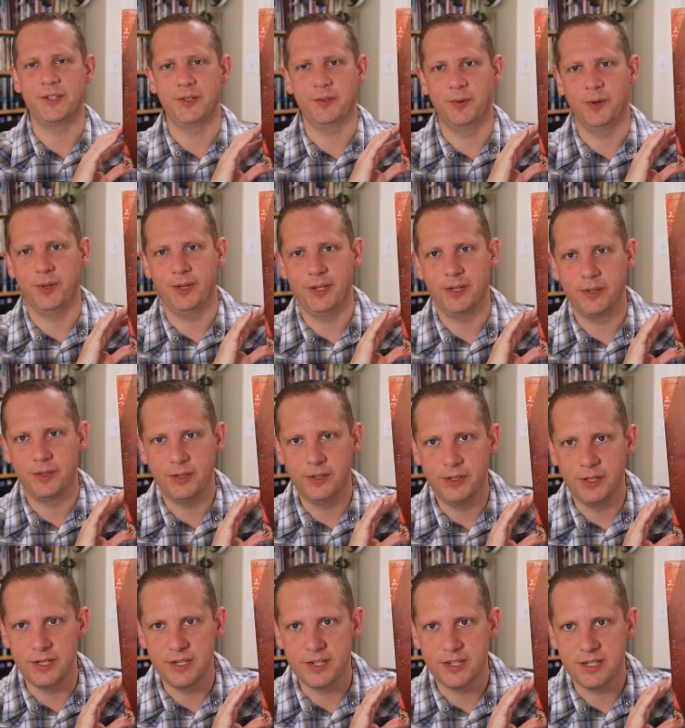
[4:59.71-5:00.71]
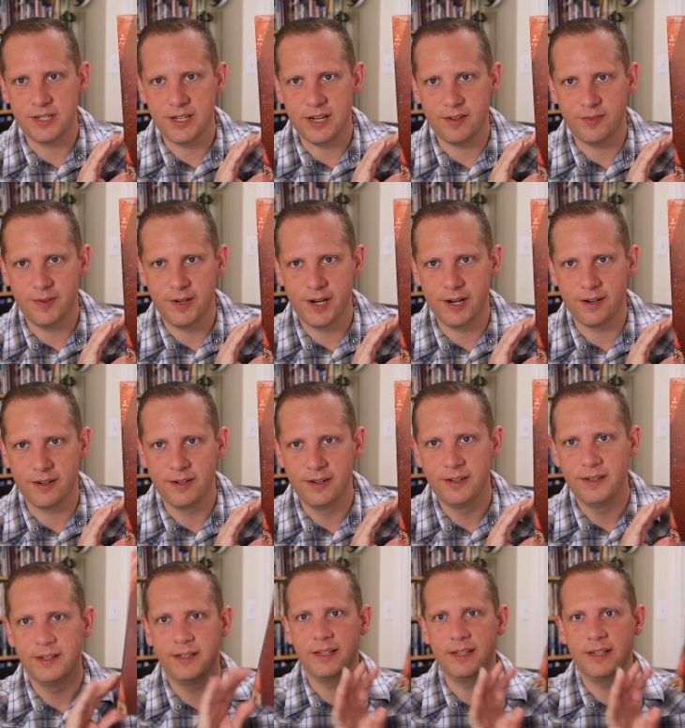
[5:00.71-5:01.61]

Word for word: So really Good stuff here.